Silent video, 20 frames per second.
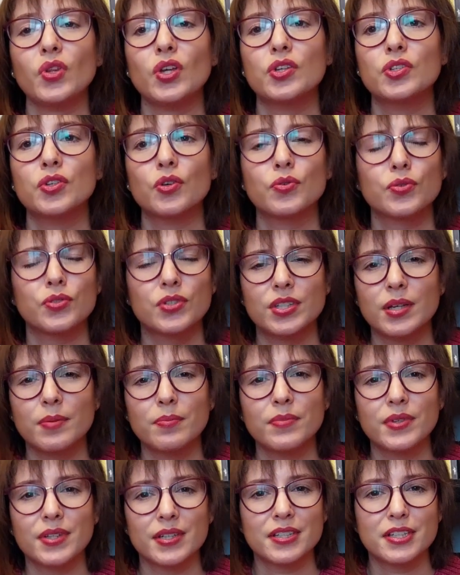So
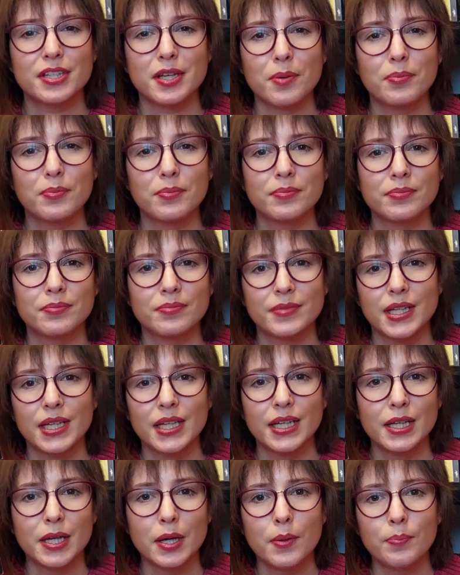some
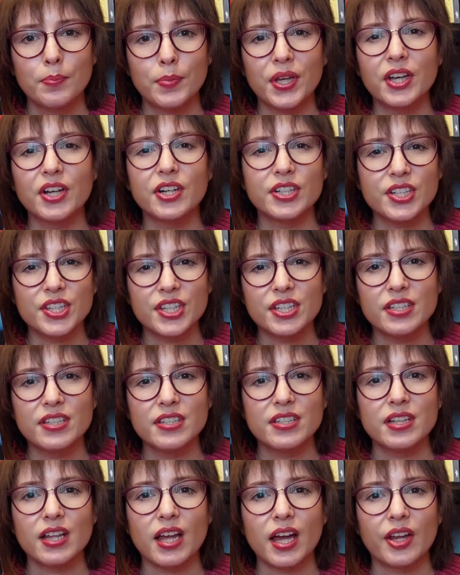
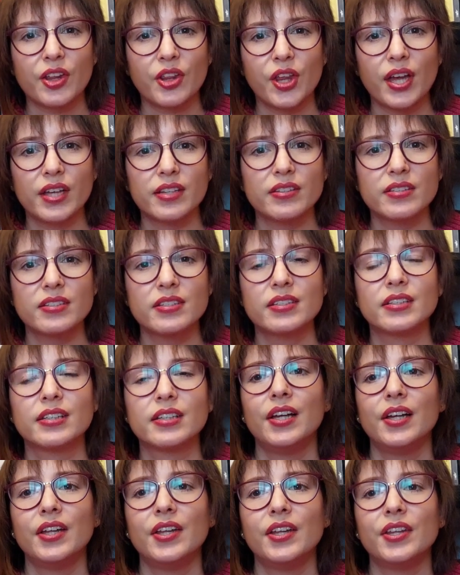picardies like that.
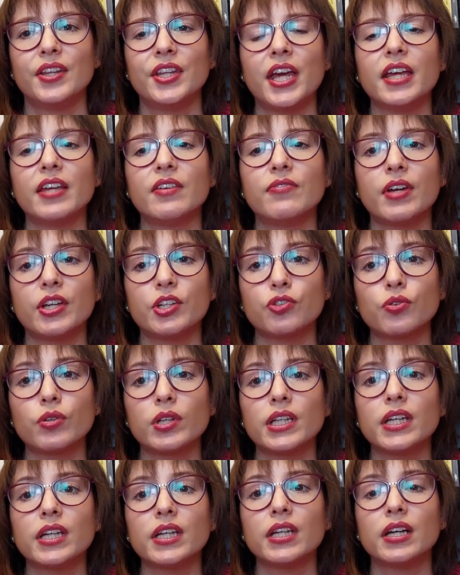They
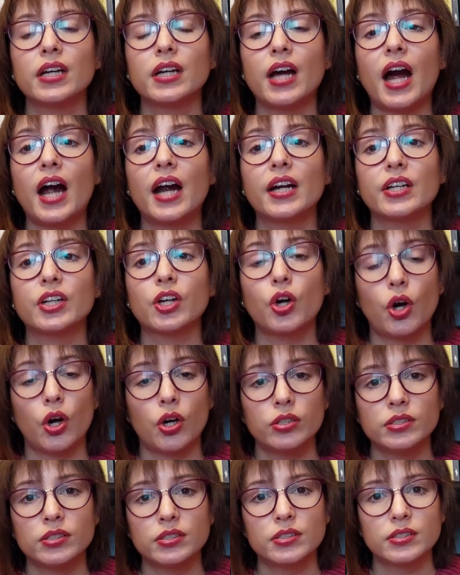eventually are
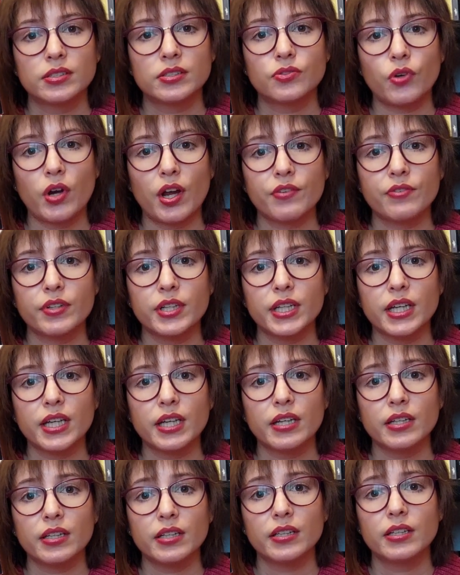caught
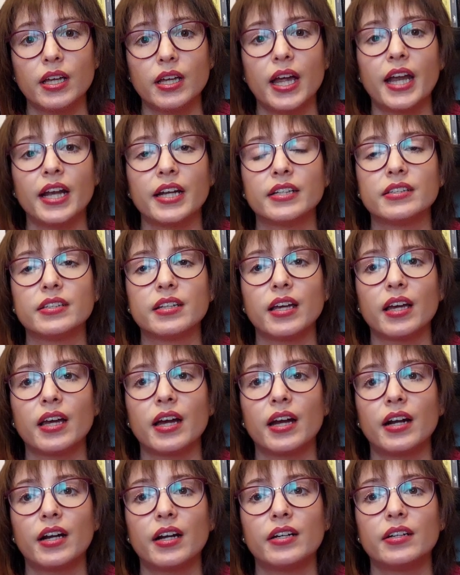traveling, and they
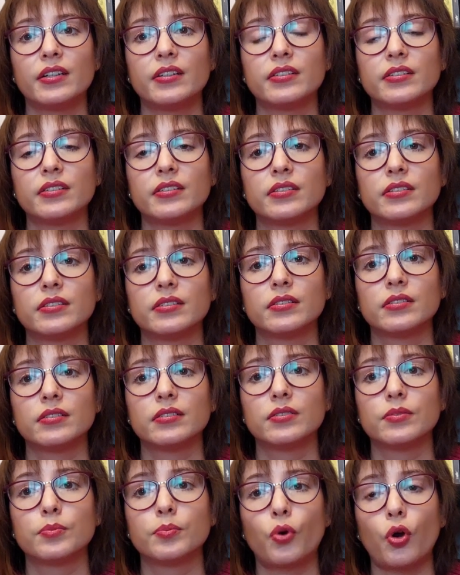are
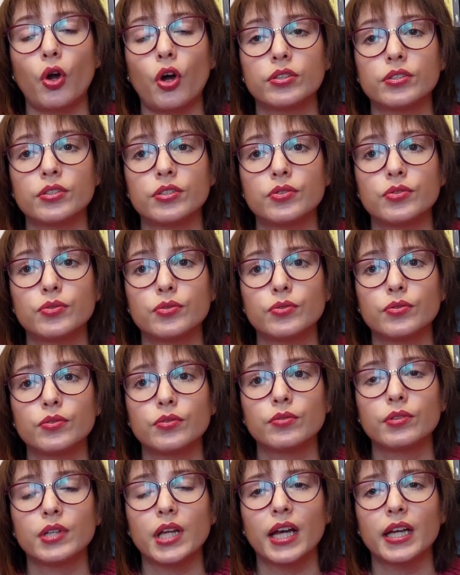brought to
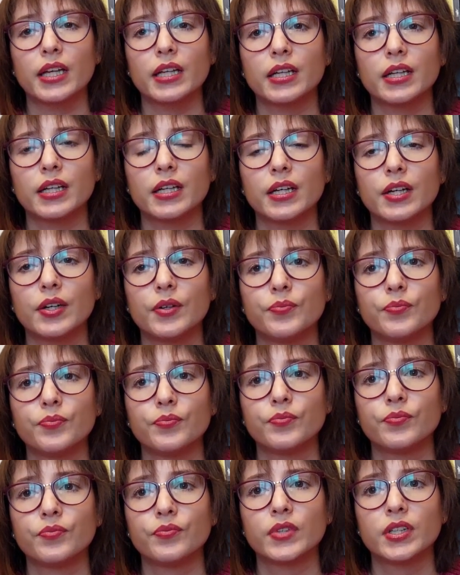like
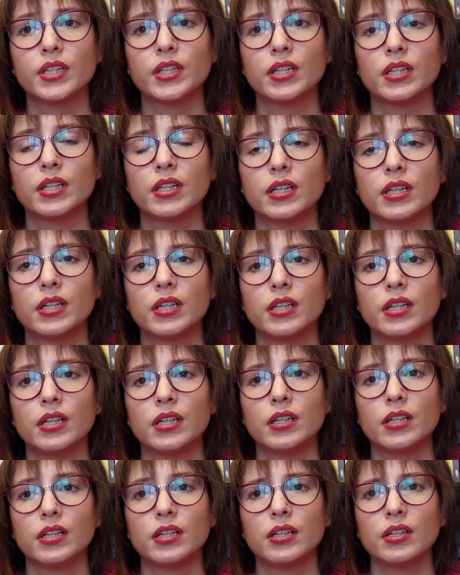
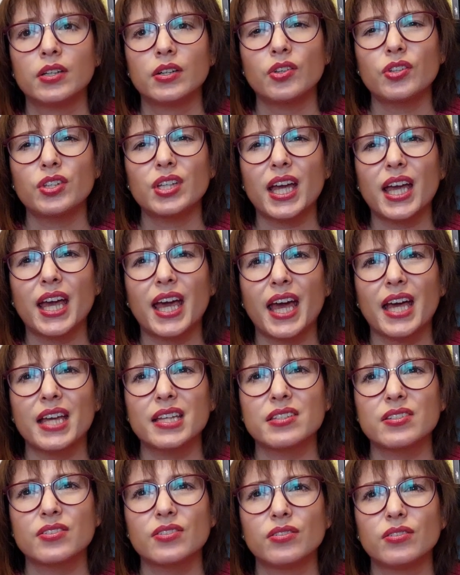not a
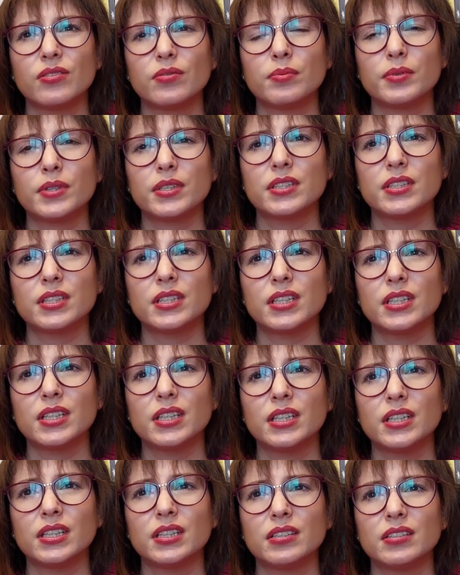castle but
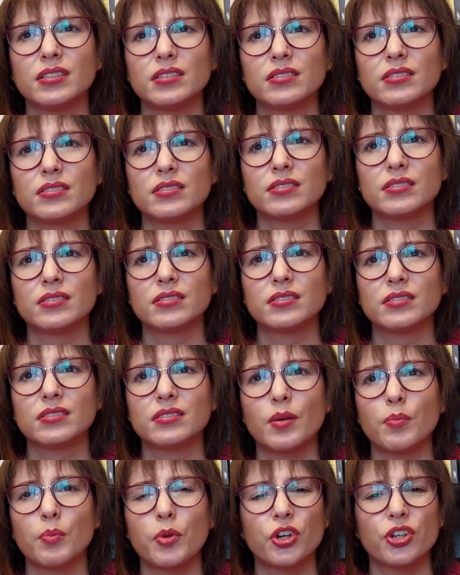a
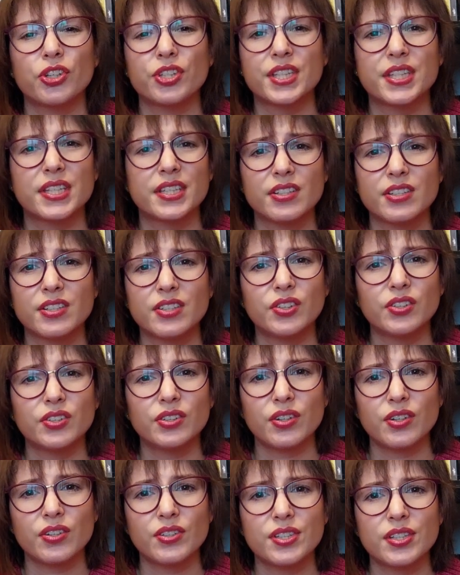monastery
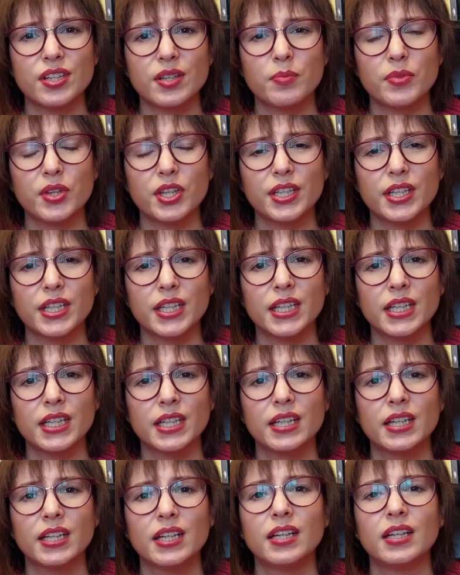or something,
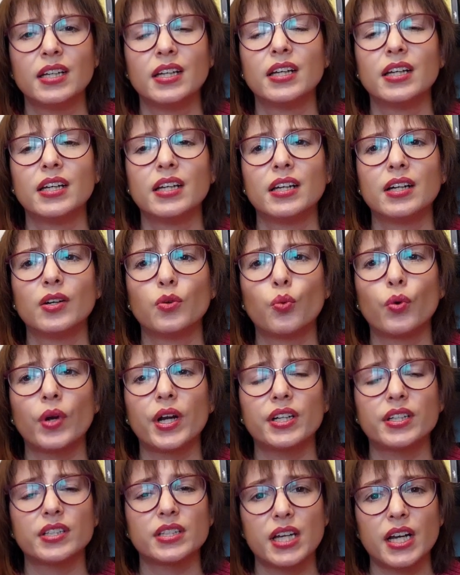
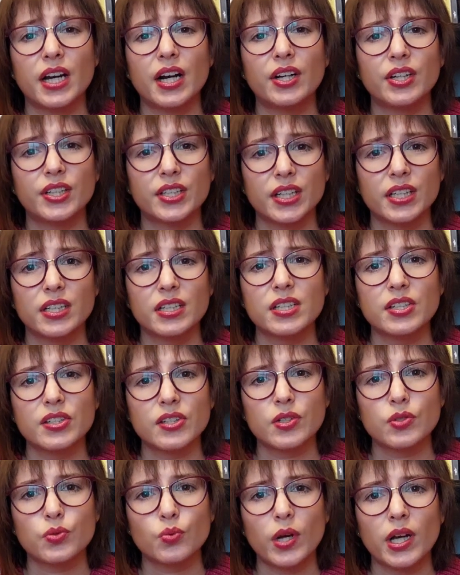where there are nuns
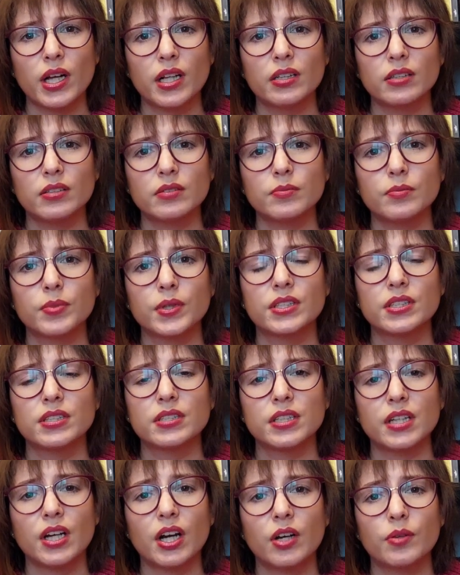as well, but
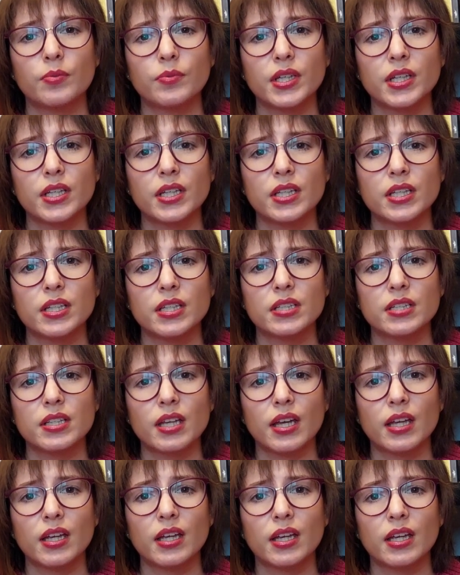the army is
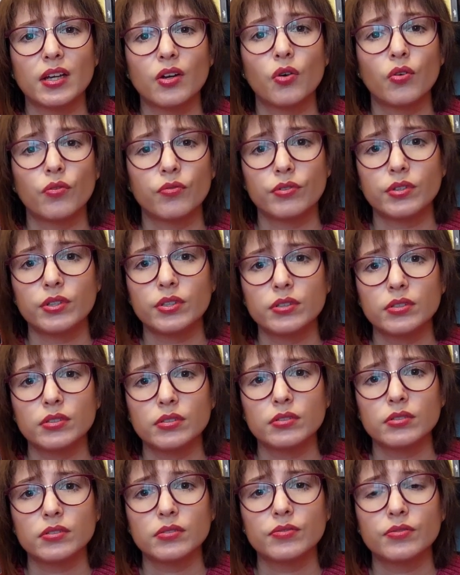taking over
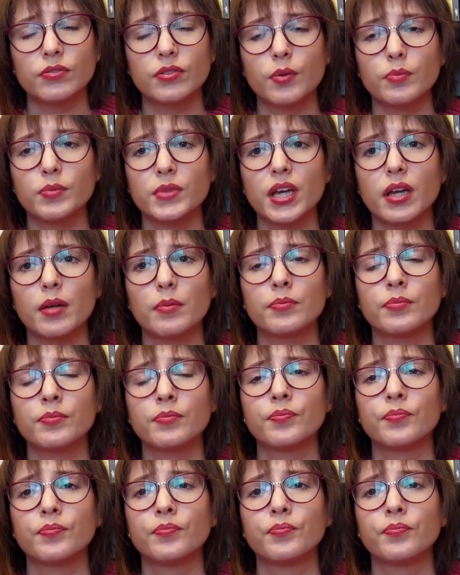from them.